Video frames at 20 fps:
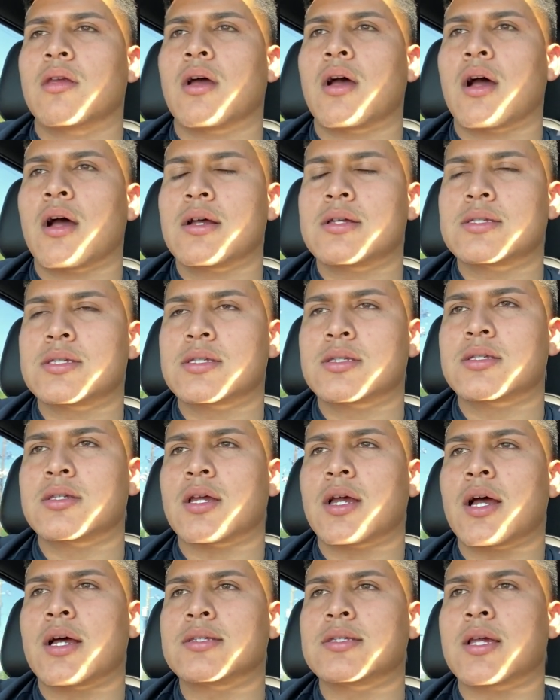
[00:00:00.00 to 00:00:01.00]
as
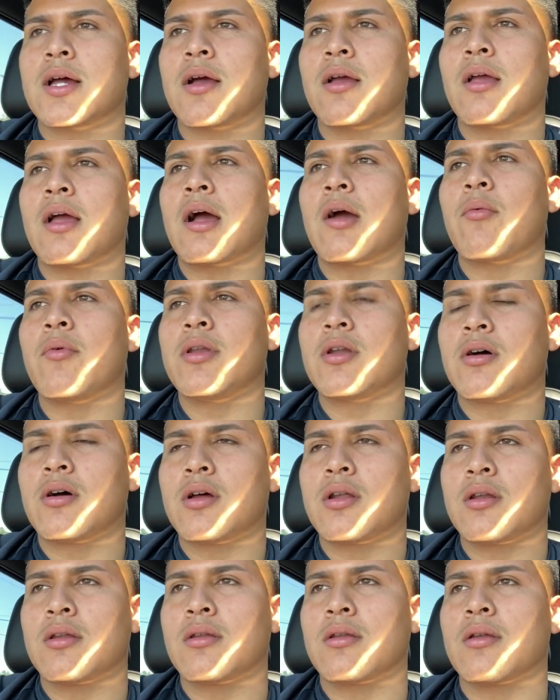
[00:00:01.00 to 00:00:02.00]
I went
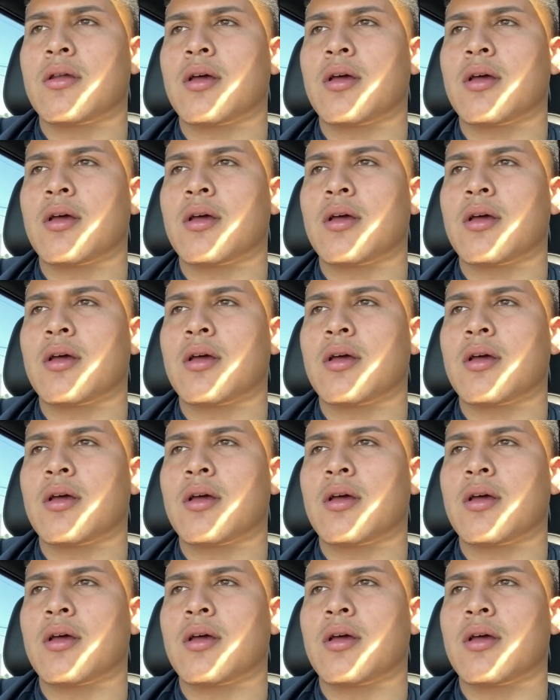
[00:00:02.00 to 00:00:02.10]
on,